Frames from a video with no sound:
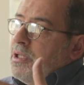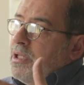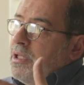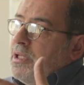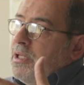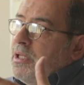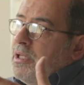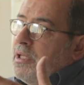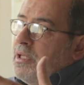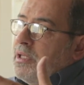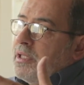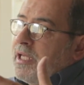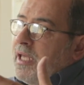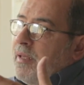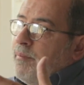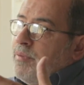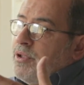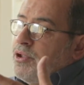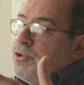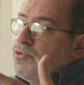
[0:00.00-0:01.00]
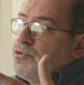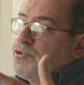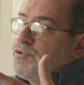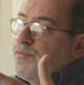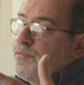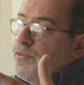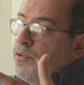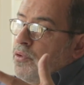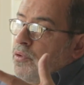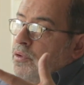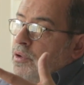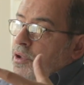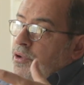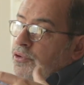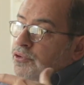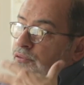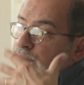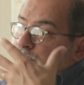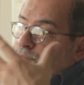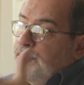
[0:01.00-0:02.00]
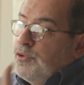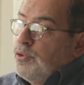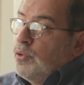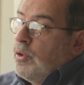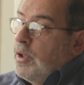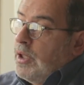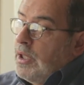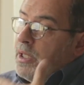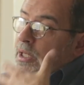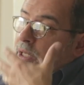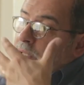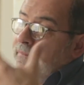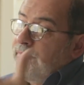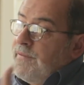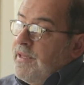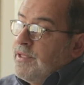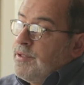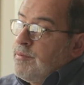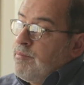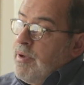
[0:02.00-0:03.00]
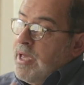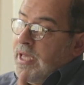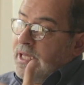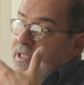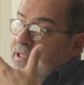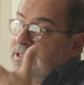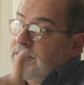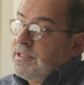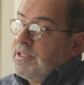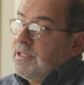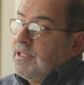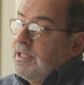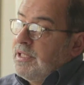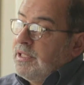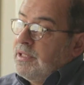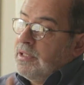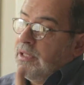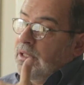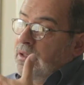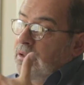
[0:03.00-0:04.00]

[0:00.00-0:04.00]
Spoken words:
can be useful to fuel the debate in